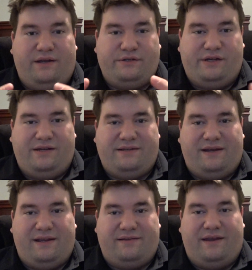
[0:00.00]

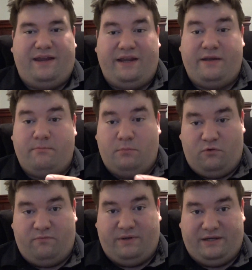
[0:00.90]
Cheez-It is a hidden
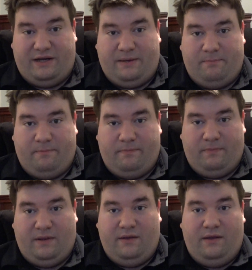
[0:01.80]
movement game.
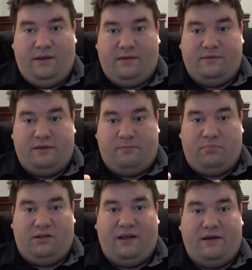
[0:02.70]
The
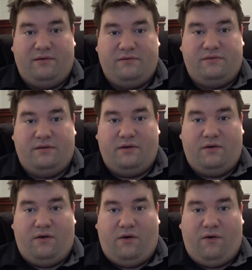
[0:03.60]
player
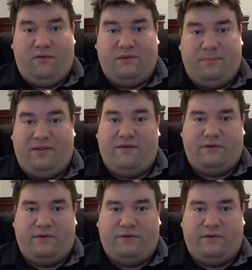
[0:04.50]
in